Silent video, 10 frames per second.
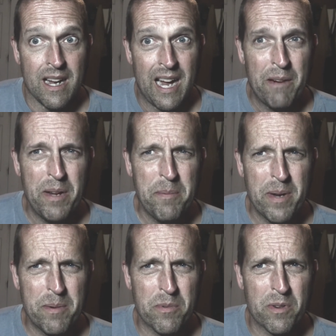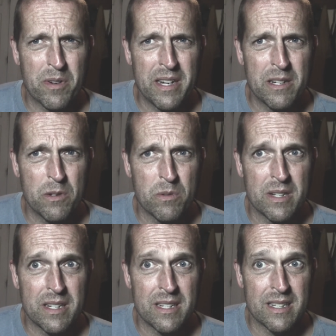I remember
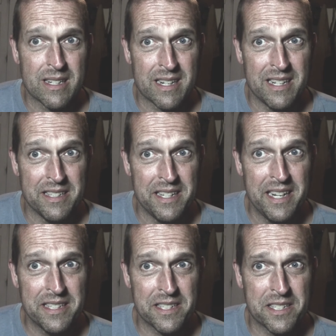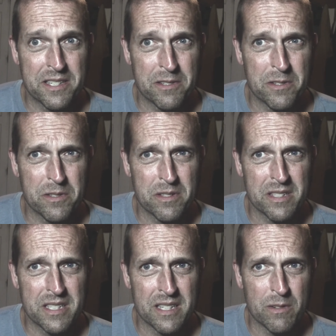
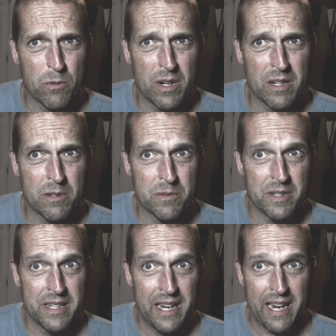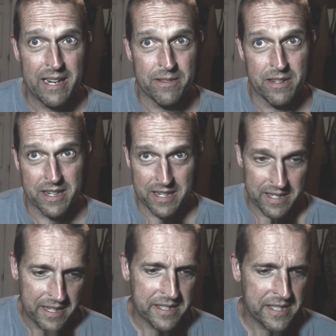condensers, the
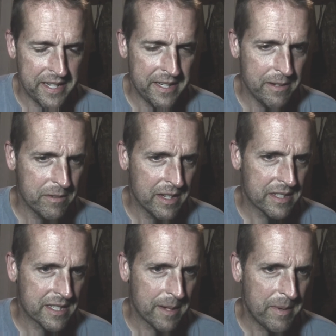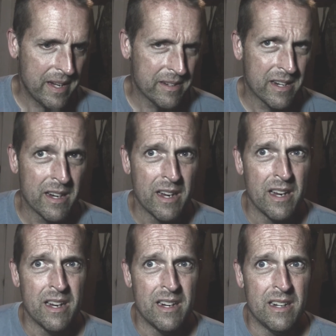condensing units. I
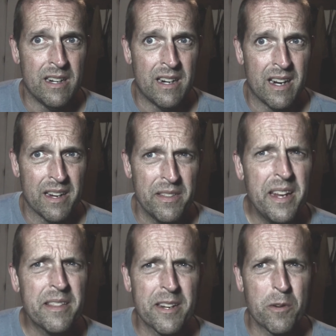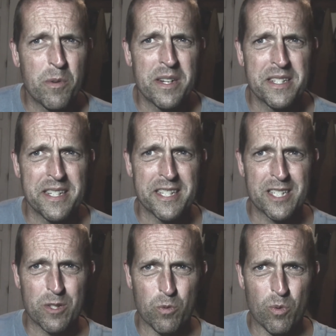think there was
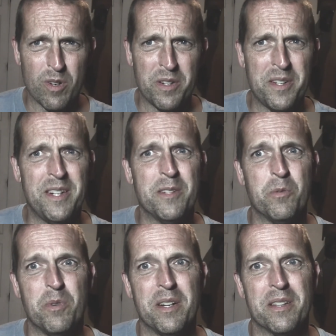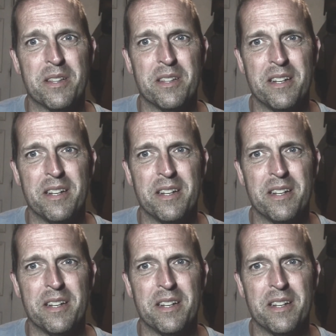this one with